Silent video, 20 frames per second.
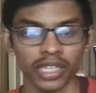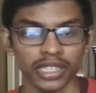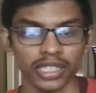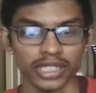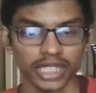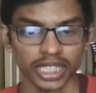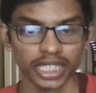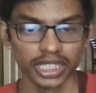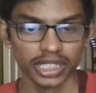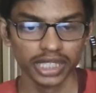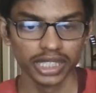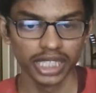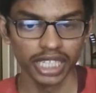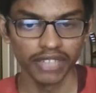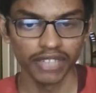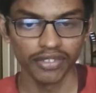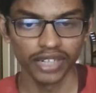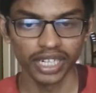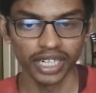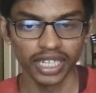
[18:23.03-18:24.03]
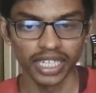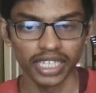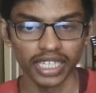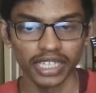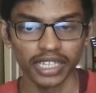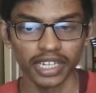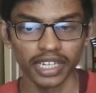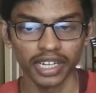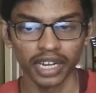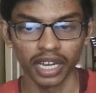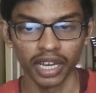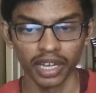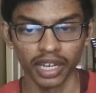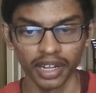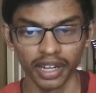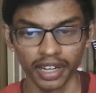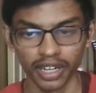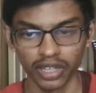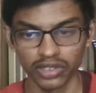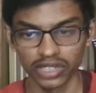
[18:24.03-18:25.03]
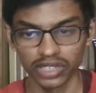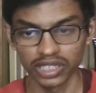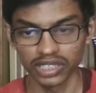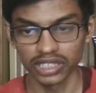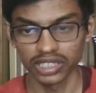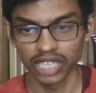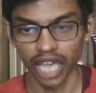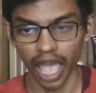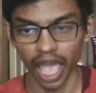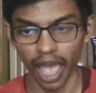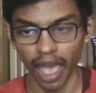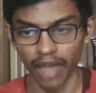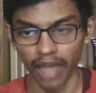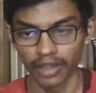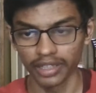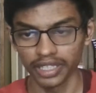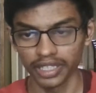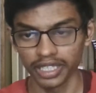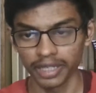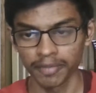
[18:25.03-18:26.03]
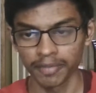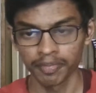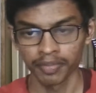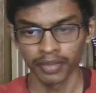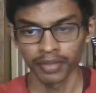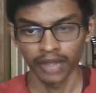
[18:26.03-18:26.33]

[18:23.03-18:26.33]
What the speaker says: significantly reduces the